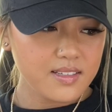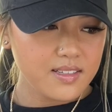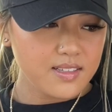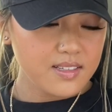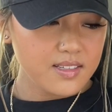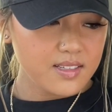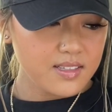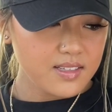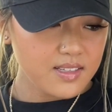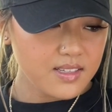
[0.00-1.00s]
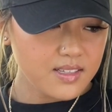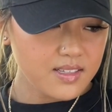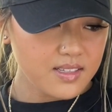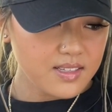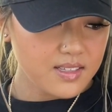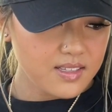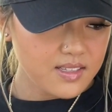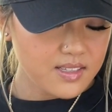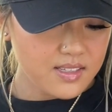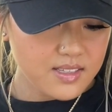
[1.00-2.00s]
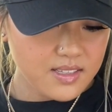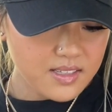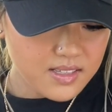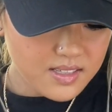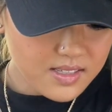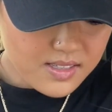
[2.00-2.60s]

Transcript: This person isn't speaking.